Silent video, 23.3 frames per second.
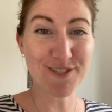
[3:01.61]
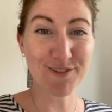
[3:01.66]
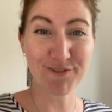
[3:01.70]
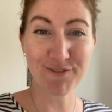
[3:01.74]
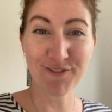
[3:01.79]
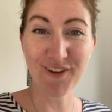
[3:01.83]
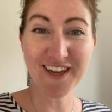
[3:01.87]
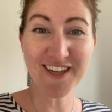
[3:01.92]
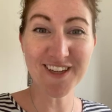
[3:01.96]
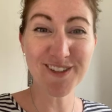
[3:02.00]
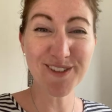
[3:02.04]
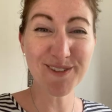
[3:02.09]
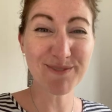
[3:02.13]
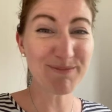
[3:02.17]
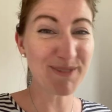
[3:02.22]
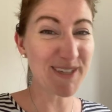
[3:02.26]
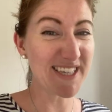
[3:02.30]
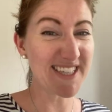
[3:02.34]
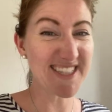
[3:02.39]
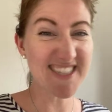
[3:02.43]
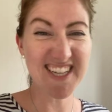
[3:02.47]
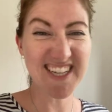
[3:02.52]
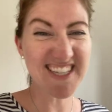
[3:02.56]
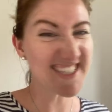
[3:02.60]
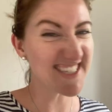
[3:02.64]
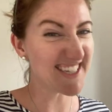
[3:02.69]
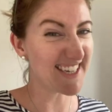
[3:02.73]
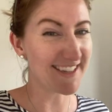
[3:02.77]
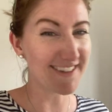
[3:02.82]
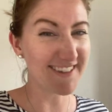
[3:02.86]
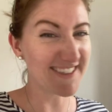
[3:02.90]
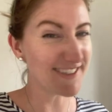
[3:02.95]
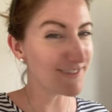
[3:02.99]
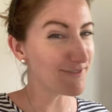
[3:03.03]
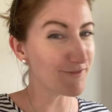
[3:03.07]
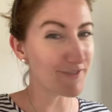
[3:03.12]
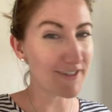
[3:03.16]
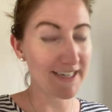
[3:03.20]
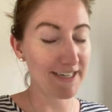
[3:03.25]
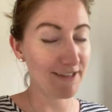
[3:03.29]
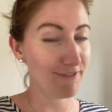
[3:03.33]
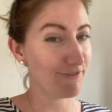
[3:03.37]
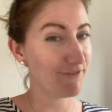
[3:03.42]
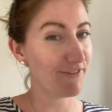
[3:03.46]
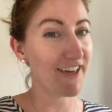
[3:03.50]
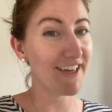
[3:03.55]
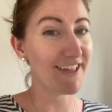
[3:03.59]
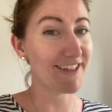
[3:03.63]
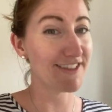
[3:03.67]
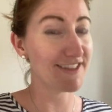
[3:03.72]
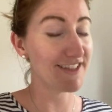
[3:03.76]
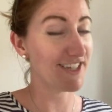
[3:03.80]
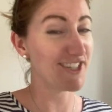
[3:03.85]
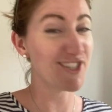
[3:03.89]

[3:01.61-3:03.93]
to fail, because actually I didn't really fail.